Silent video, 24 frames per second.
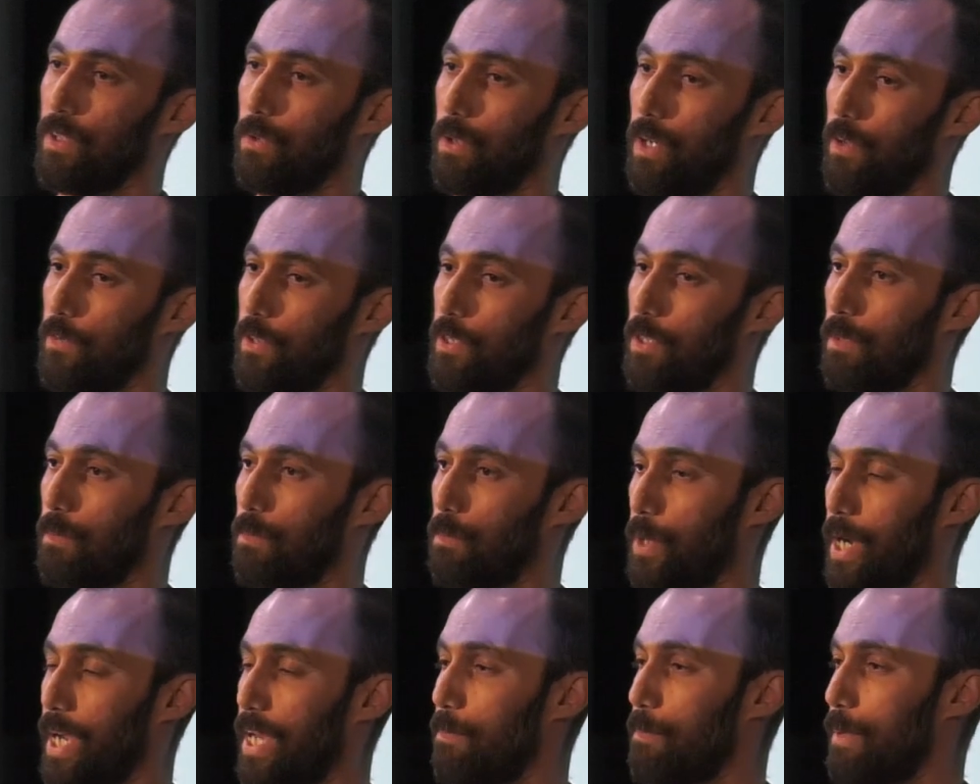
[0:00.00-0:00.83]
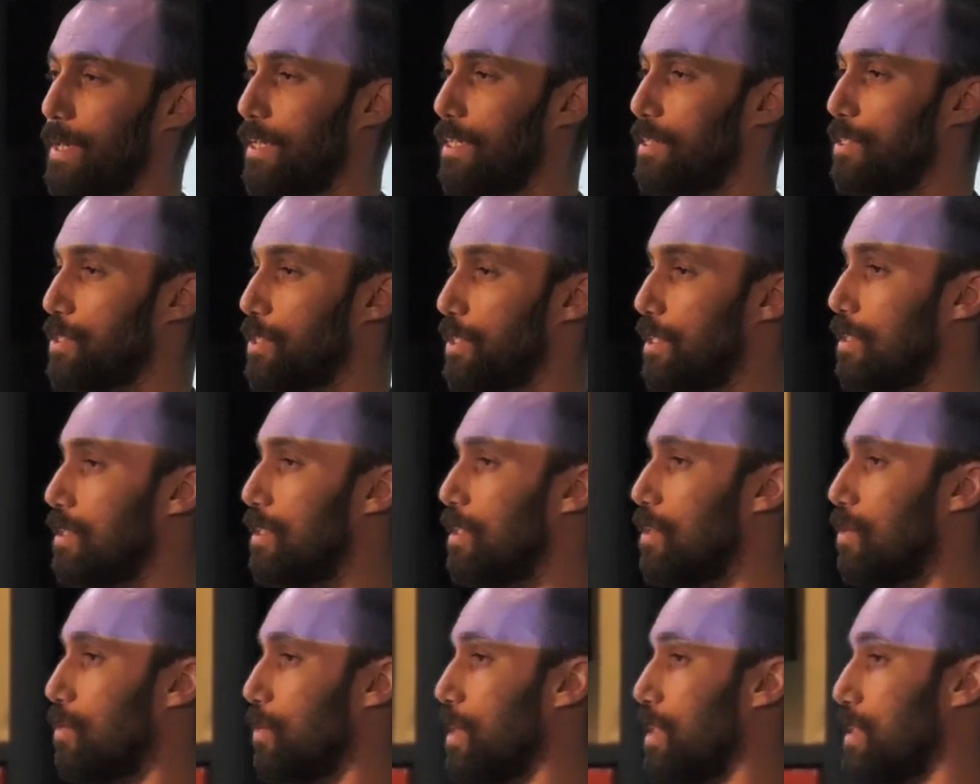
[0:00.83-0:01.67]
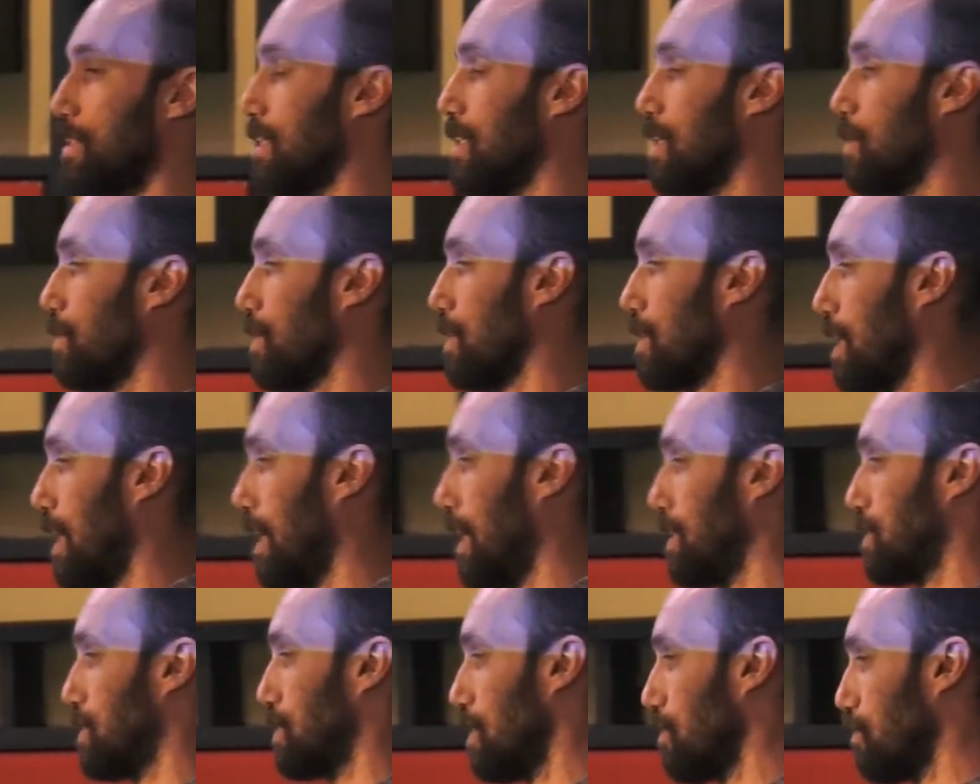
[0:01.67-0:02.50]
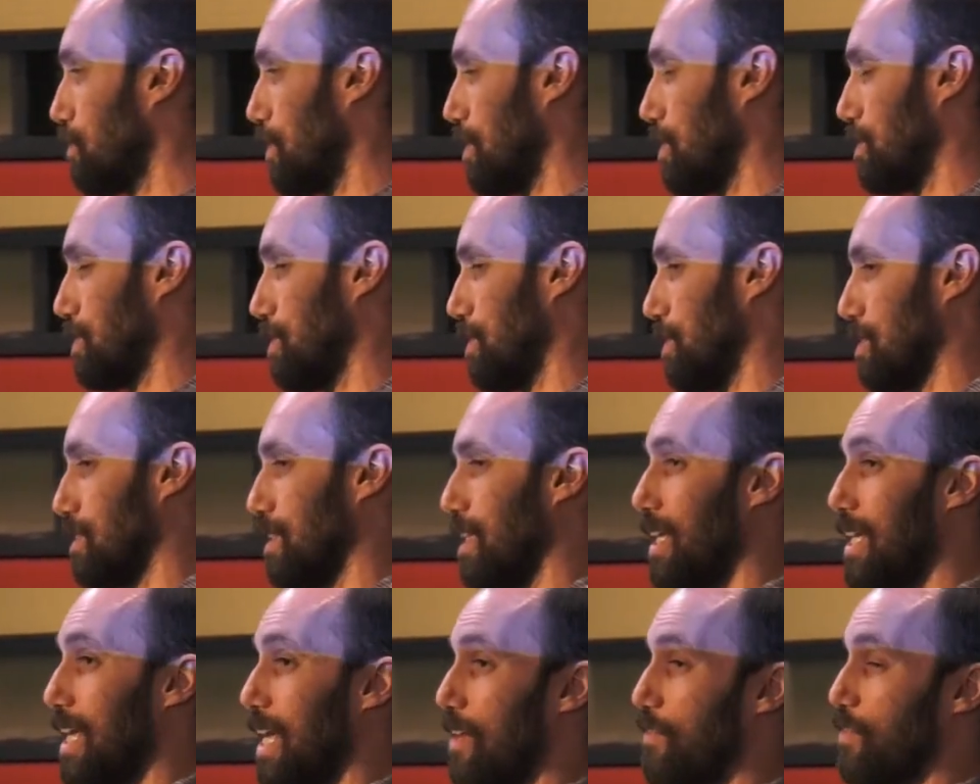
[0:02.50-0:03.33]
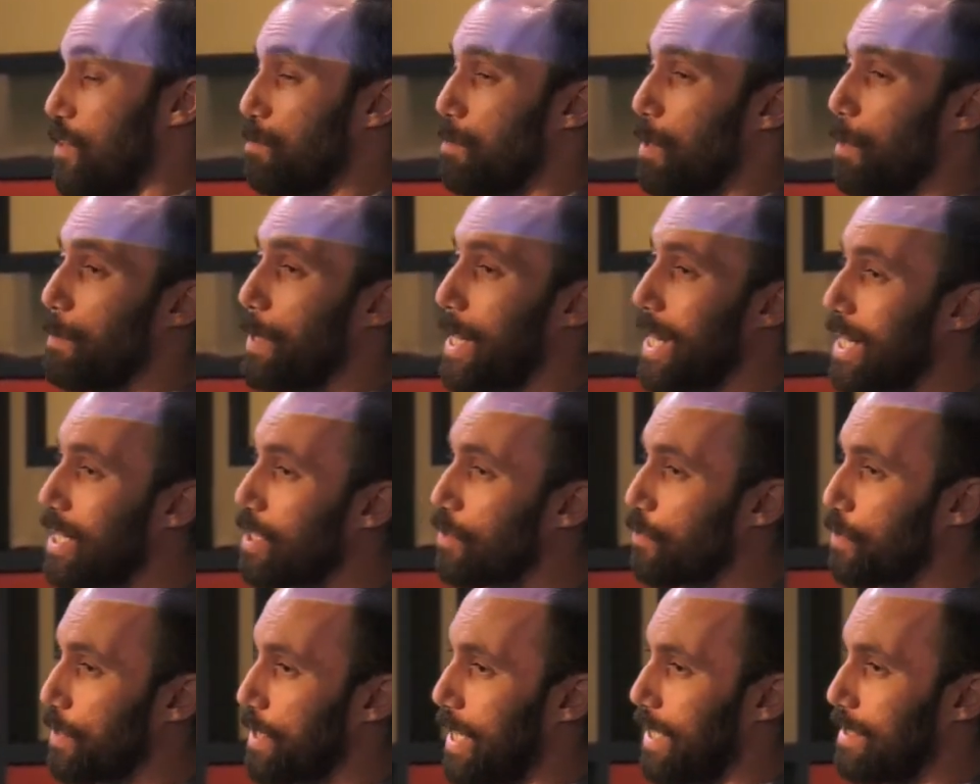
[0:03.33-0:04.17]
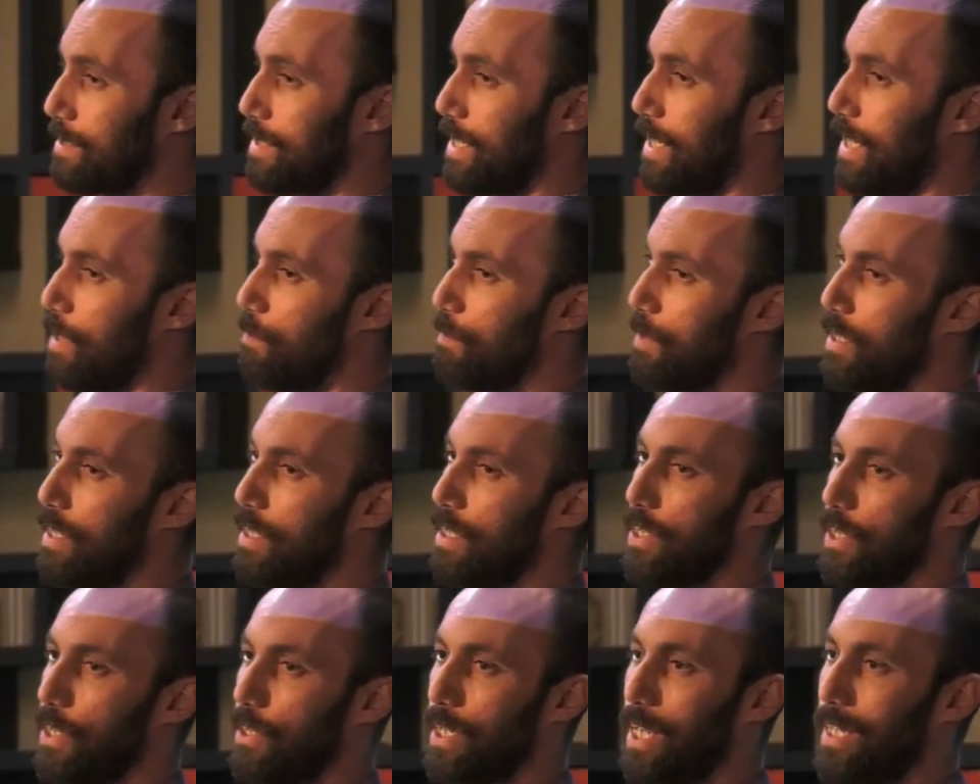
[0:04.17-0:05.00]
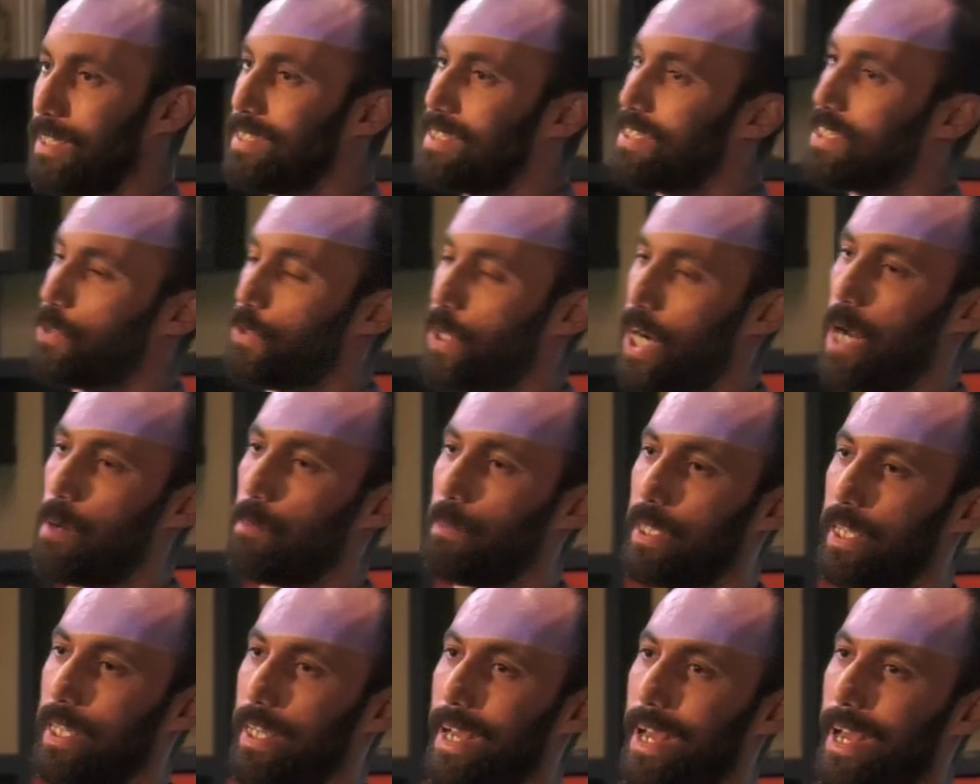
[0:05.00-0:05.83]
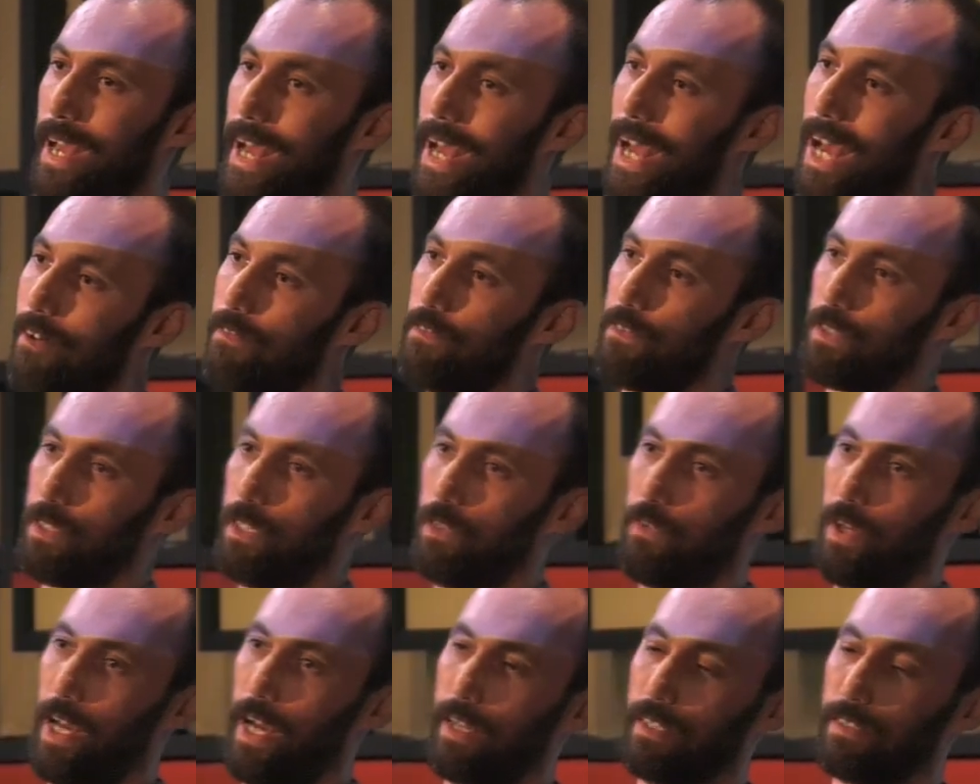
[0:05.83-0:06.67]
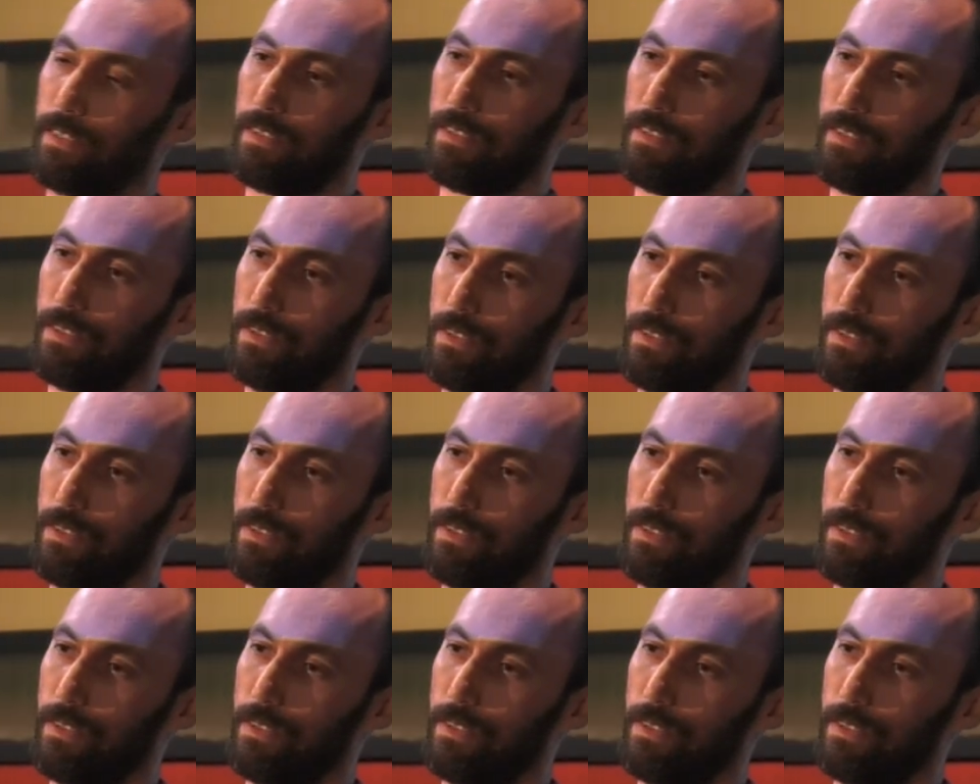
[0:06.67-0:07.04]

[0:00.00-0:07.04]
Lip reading: If you're a brand manager or you're dealing with clients or influencers, if you're prepared for that time, you're not scrambling after the fact.